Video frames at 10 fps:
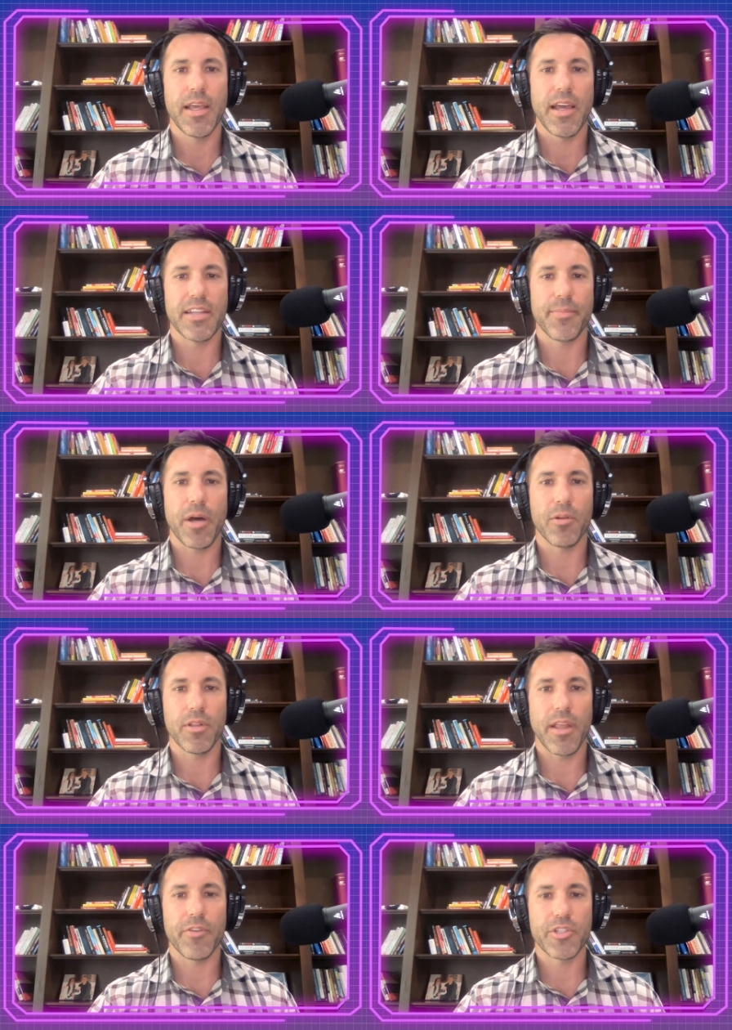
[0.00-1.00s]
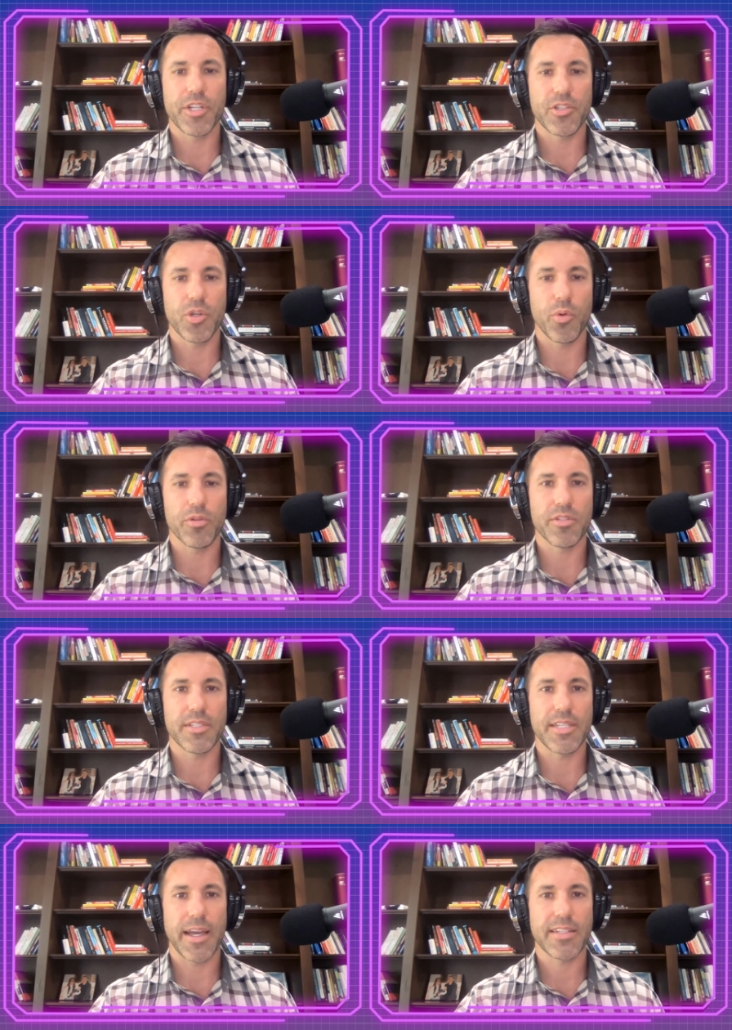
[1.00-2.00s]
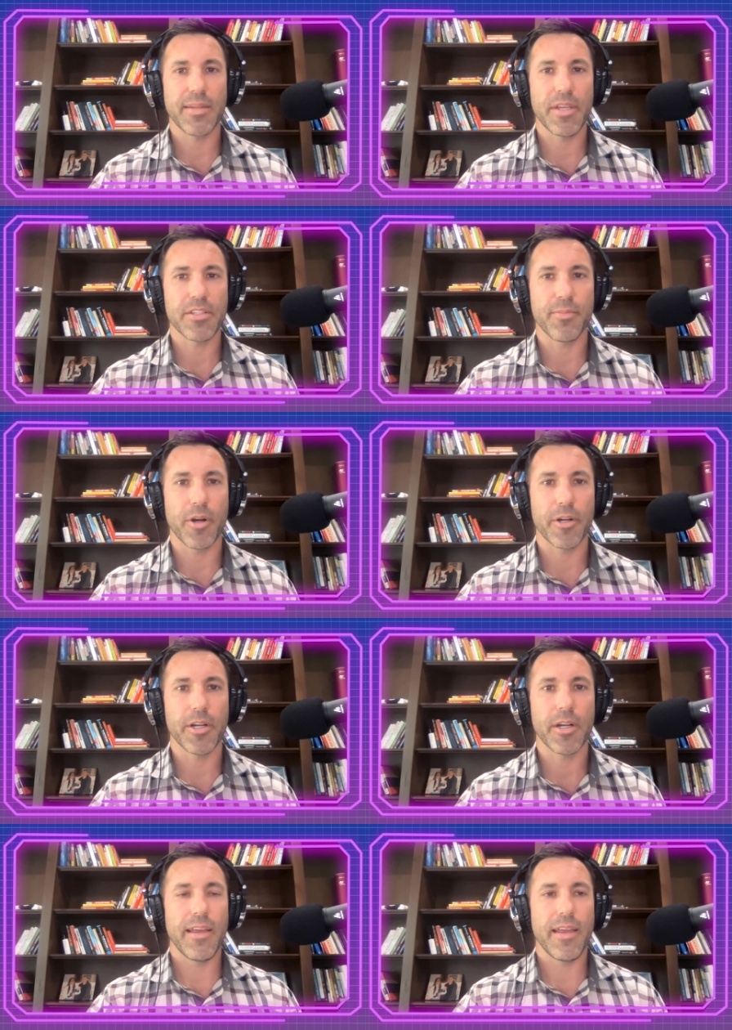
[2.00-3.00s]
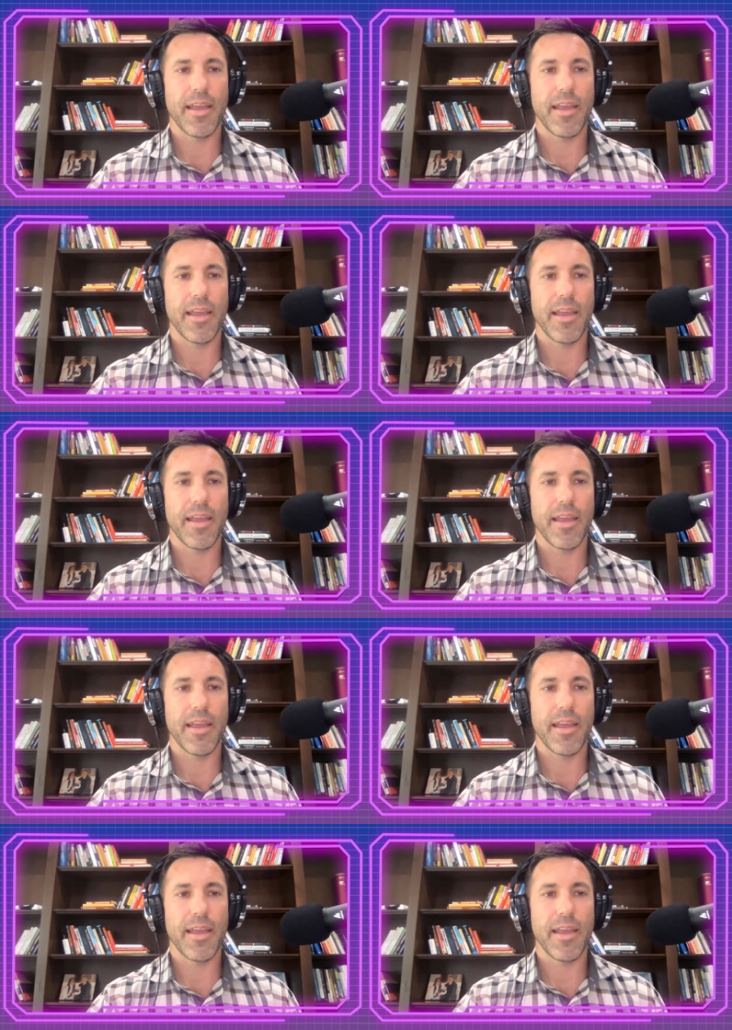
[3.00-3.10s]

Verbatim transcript: It's about leveraging tools and tech to be smarter.